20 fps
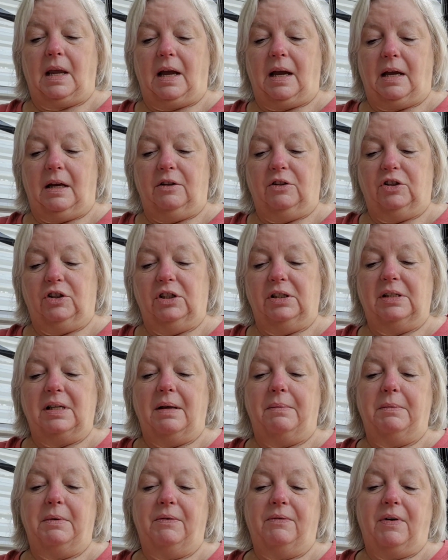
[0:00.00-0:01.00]
uh, she
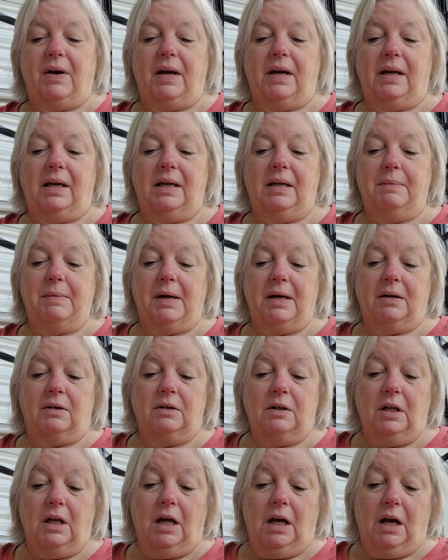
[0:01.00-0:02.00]
sent me via
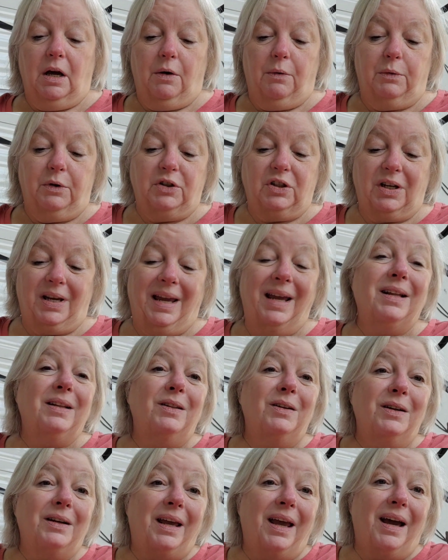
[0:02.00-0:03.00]
email, which I
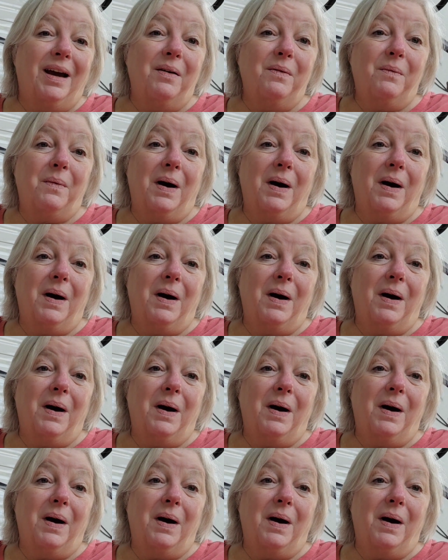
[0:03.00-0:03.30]
can't look at